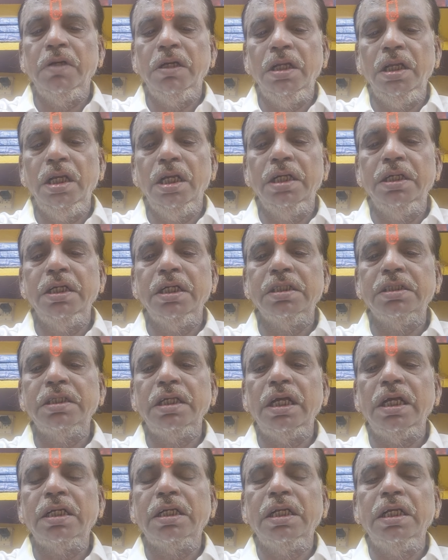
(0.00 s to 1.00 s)
Money
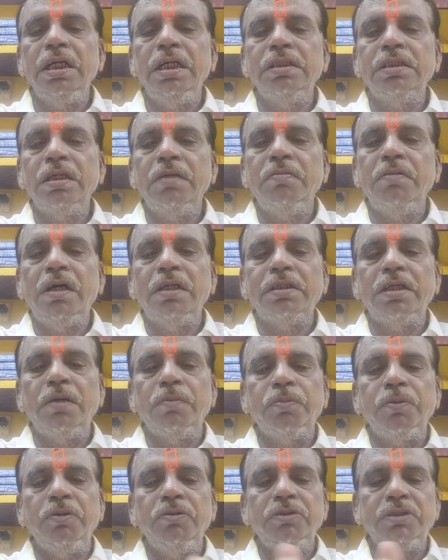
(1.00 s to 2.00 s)
Lenders Act, uh, some
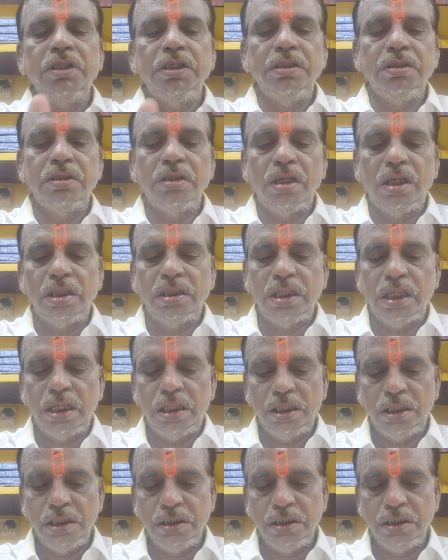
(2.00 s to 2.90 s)
other provisions are there.